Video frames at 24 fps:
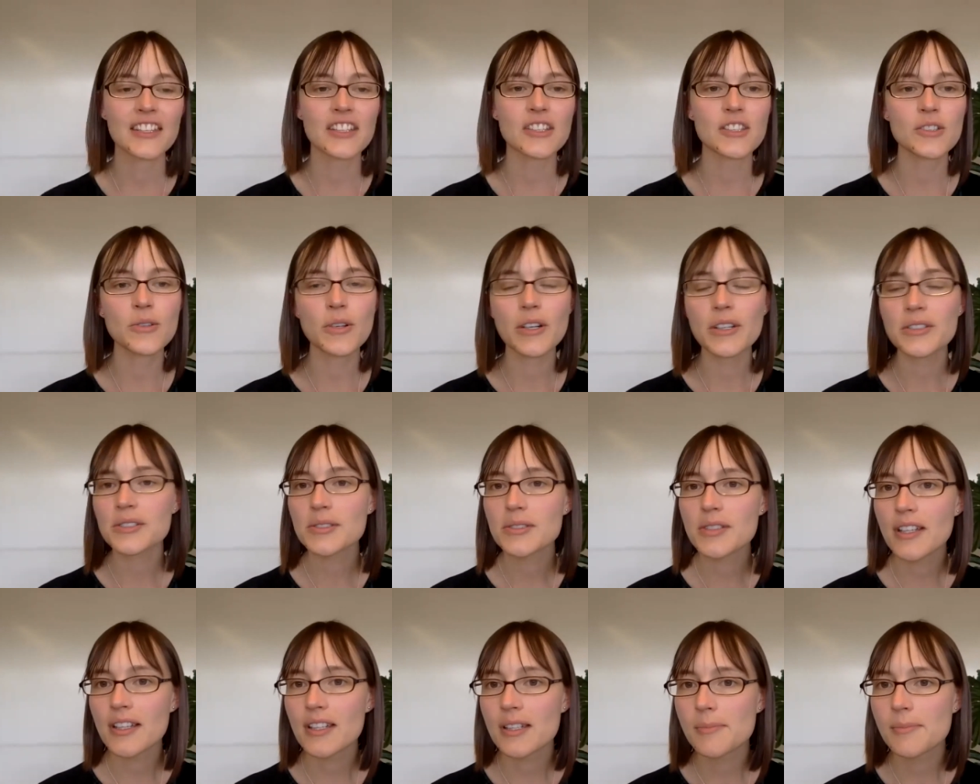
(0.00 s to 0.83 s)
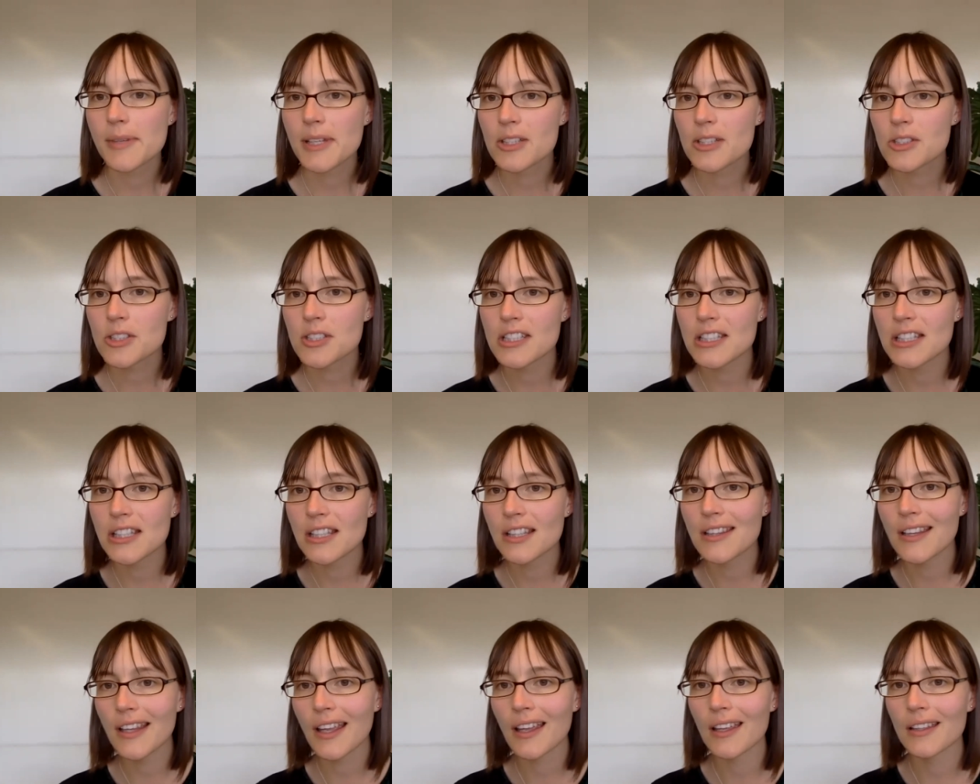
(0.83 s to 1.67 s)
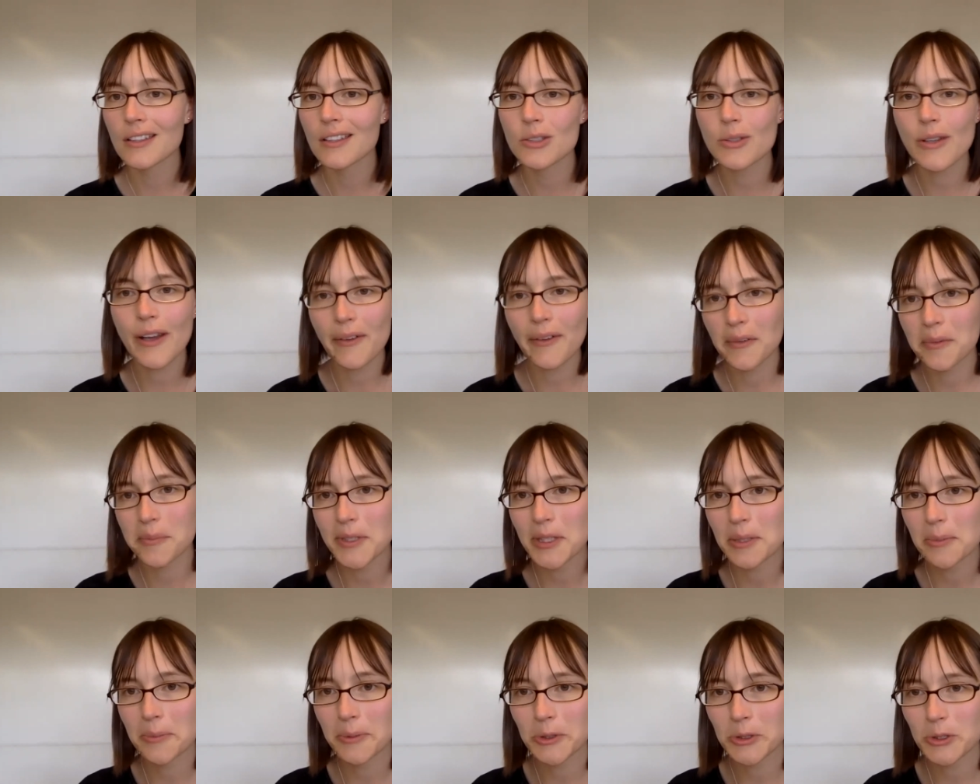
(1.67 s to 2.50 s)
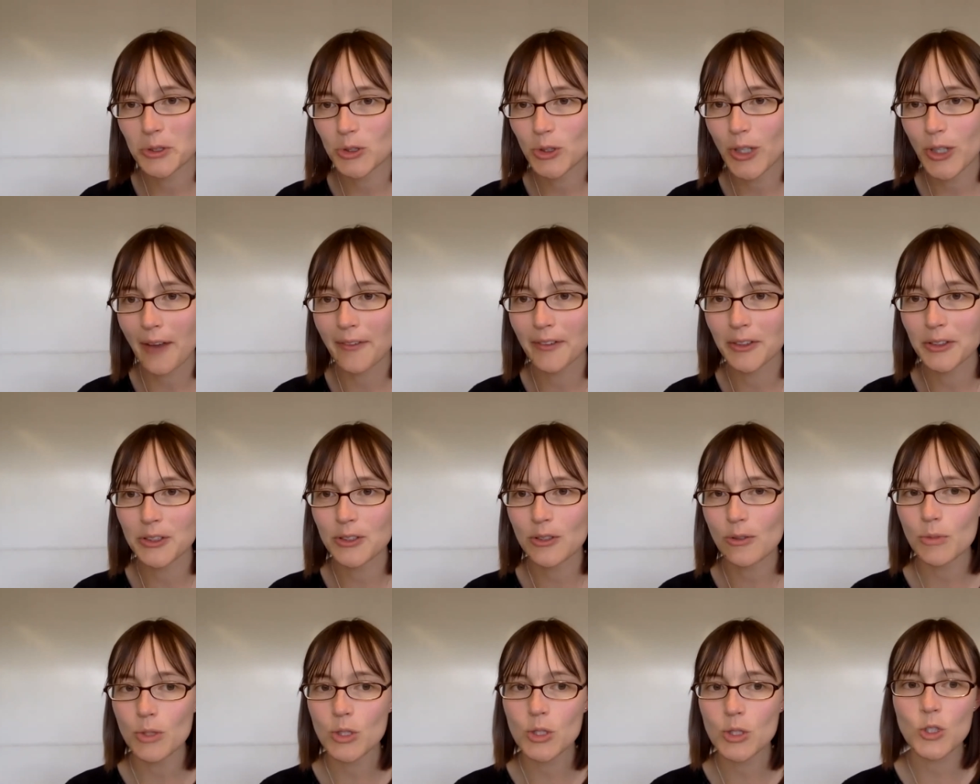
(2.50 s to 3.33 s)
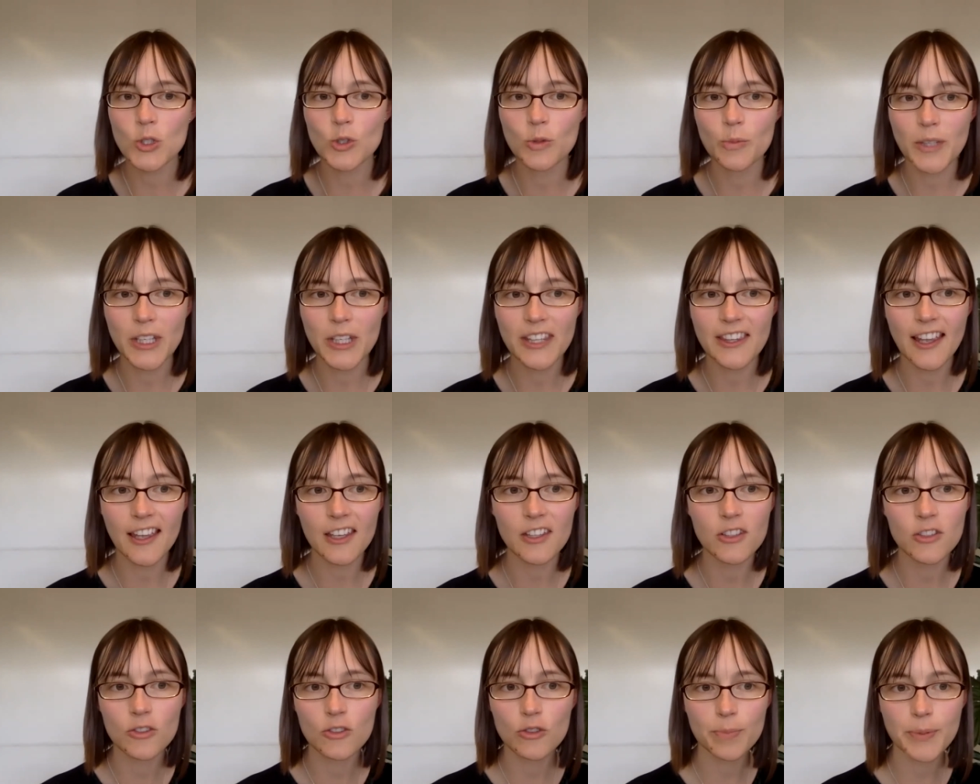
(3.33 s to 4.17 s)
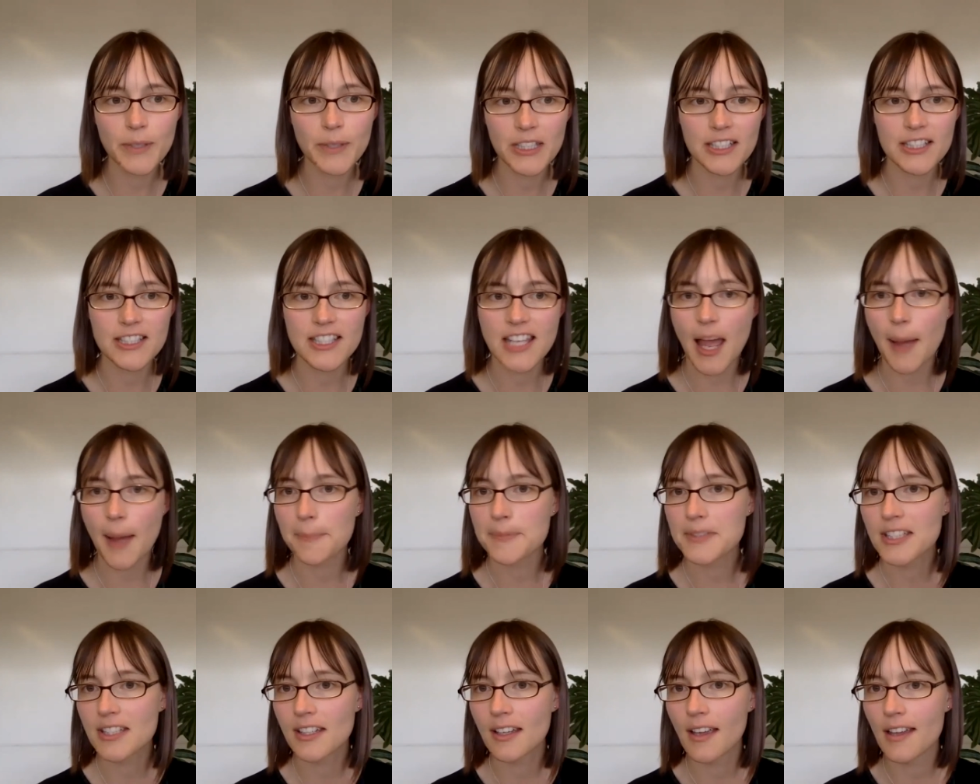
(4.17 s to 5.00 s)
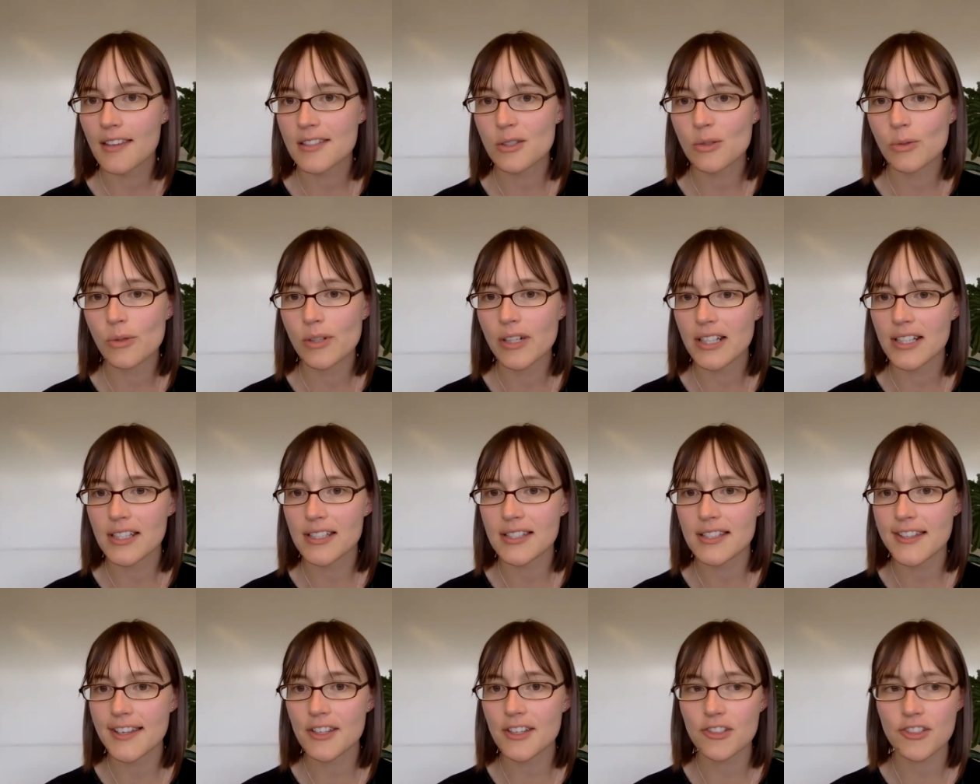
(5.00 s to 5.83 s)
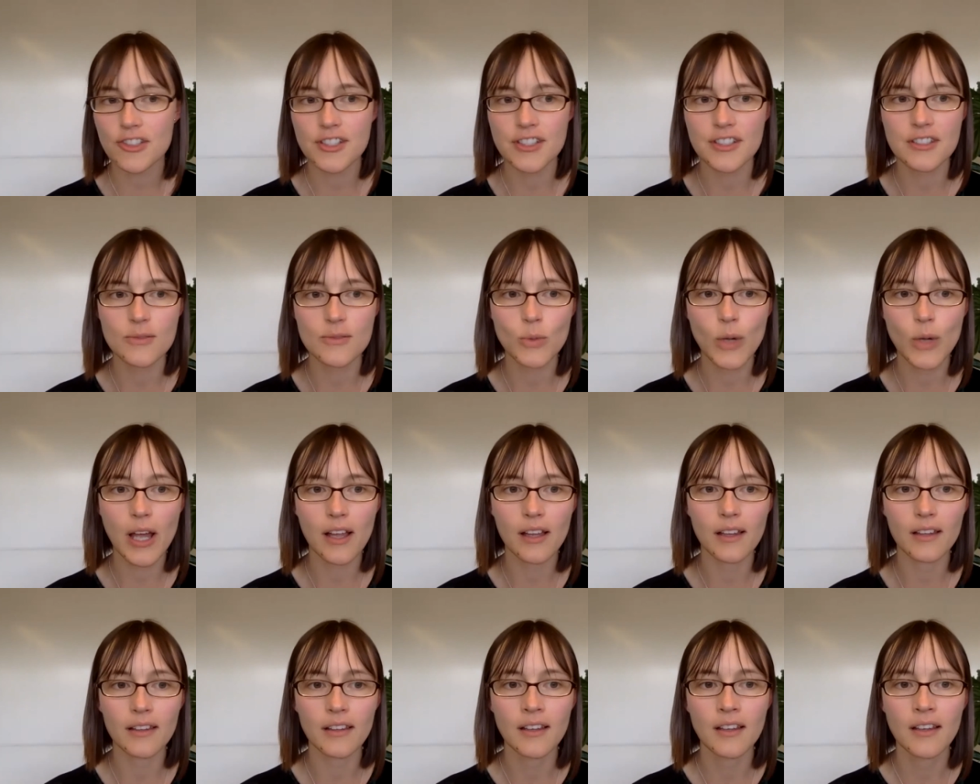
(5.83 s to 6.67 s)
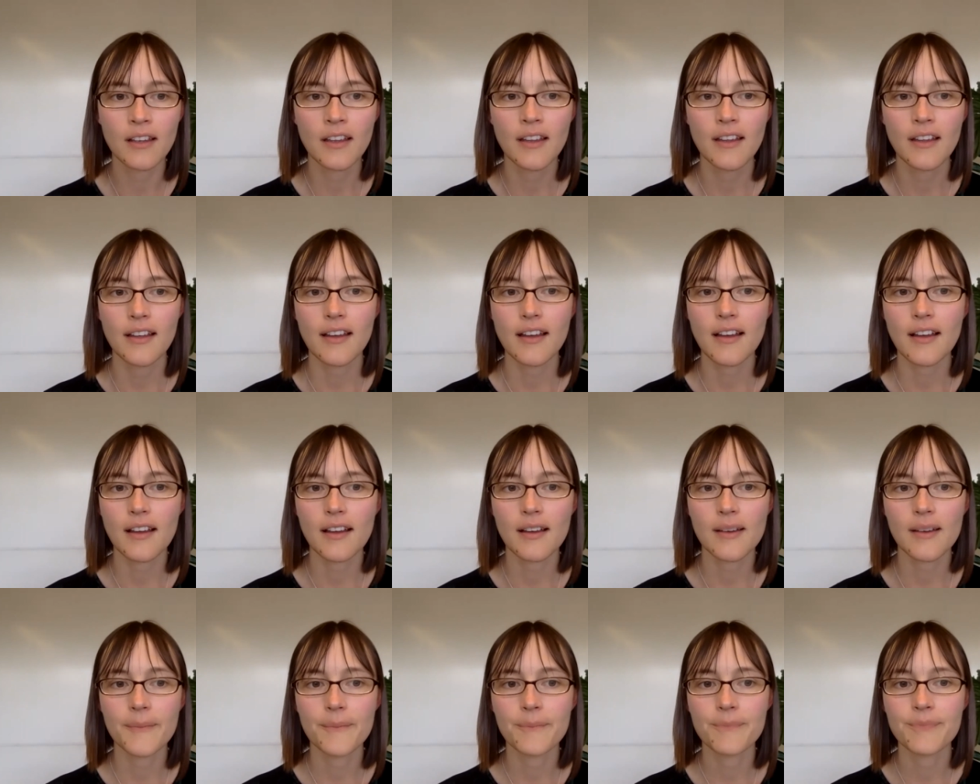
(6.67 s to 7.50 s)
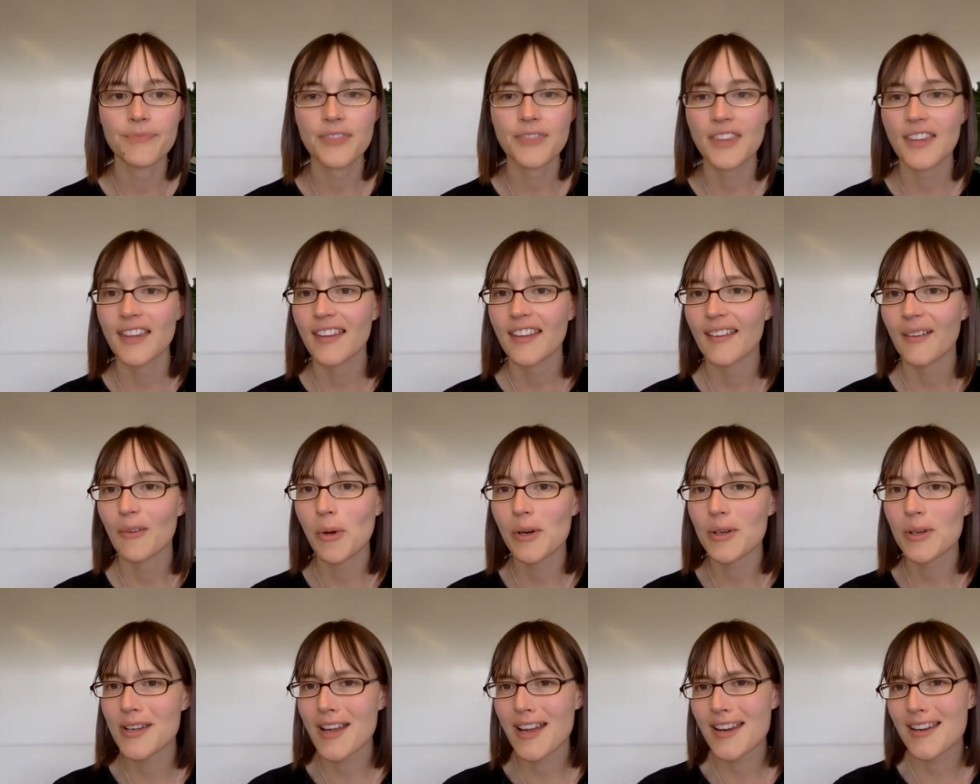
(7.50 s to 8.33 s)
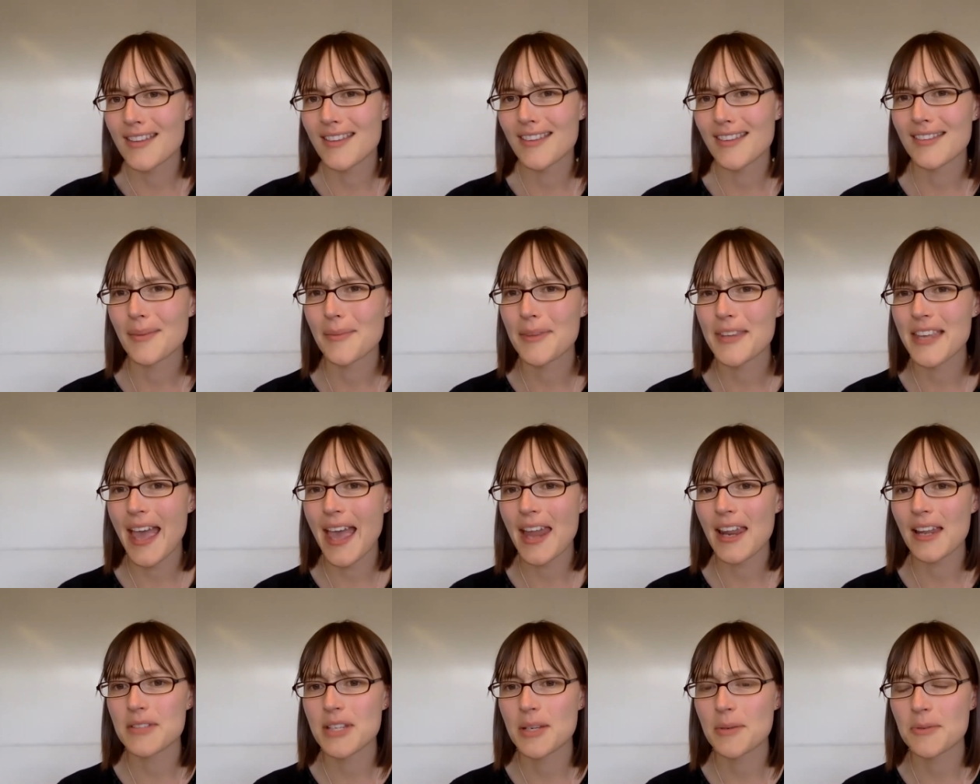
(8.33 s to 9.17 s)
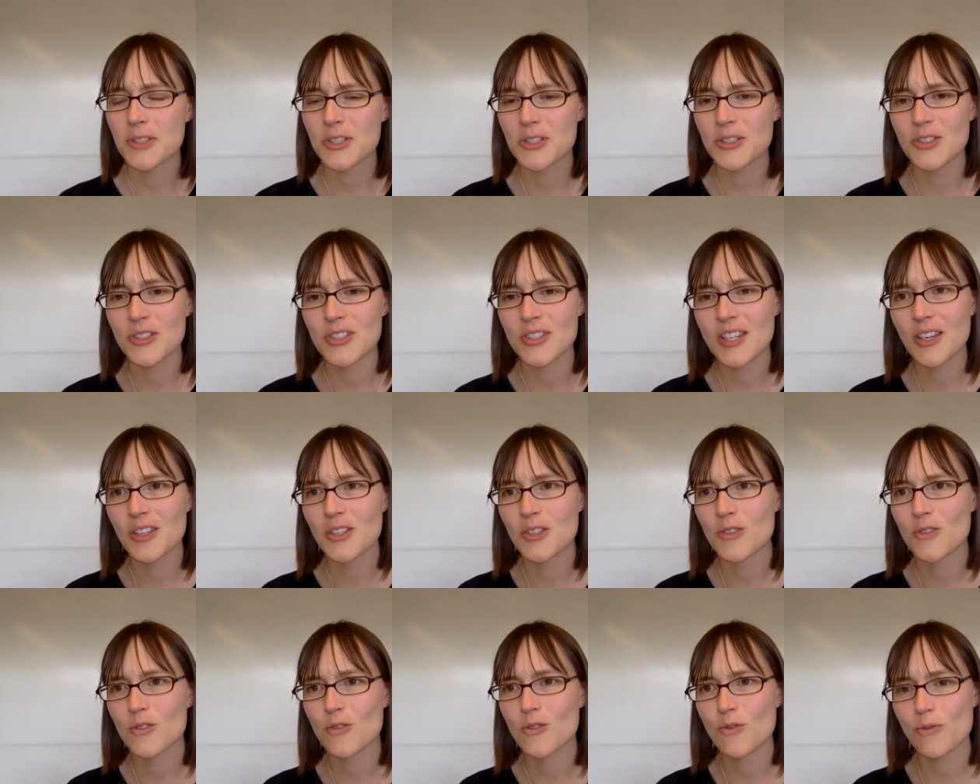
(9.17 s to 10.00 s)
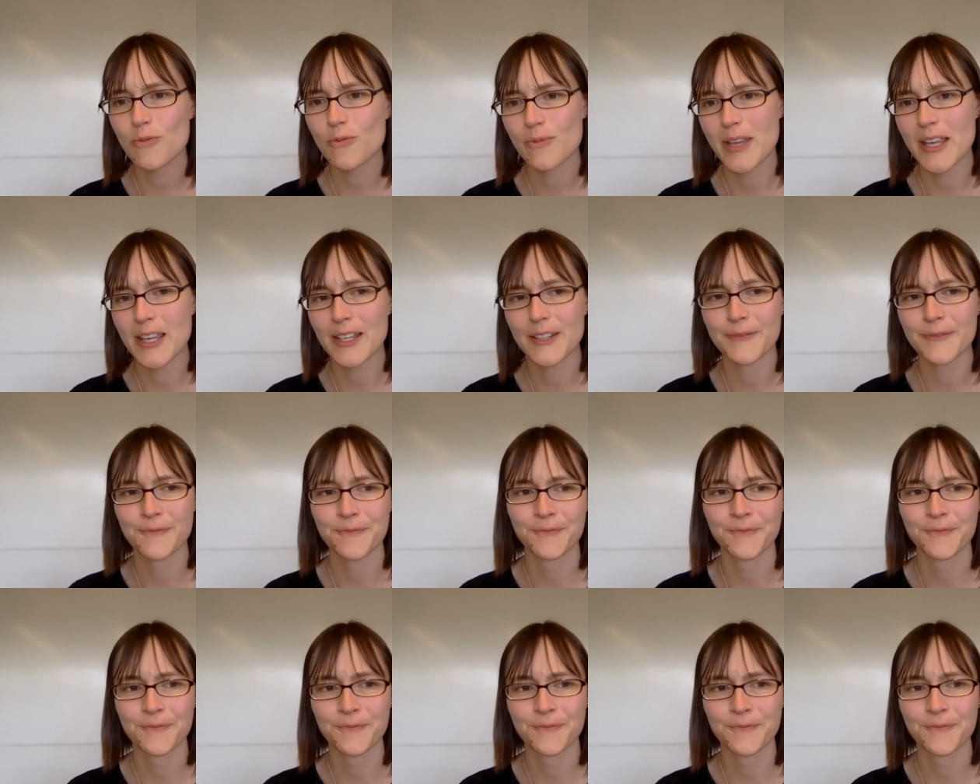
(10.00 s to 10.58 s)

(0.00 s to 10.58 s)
you also kind of mentioned that you haven't been able to travel, so I'm assuming that you've been adapting as an organization as well. Um, what are kind of some of the adaptations that you've made?